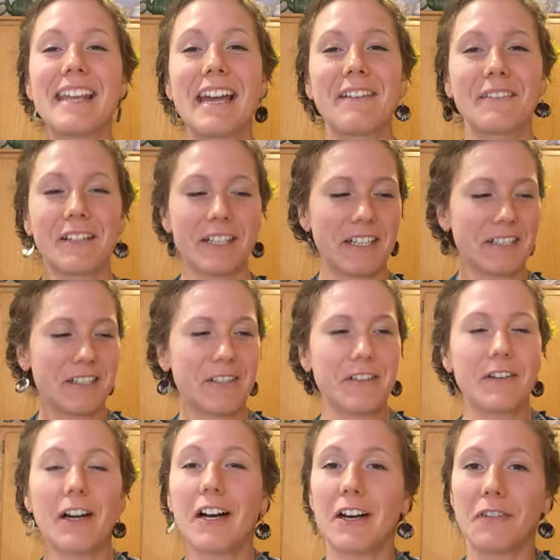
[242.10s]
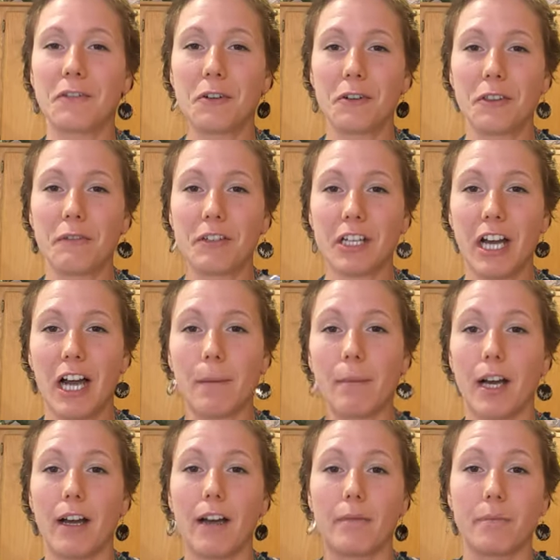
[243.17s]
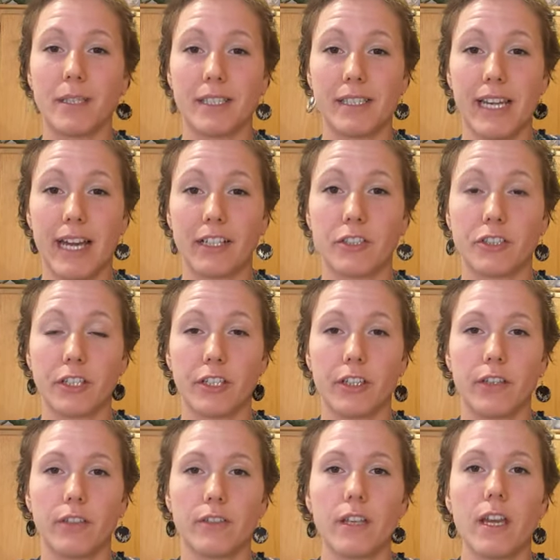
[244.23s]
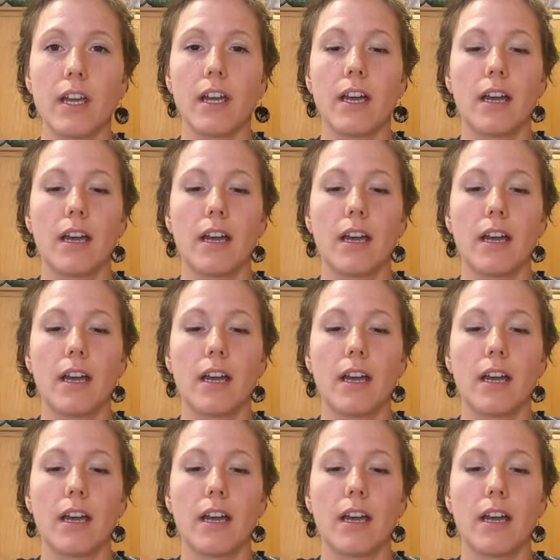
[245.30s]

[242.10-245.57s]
and then we're going to do a fourth of a cup of pistachios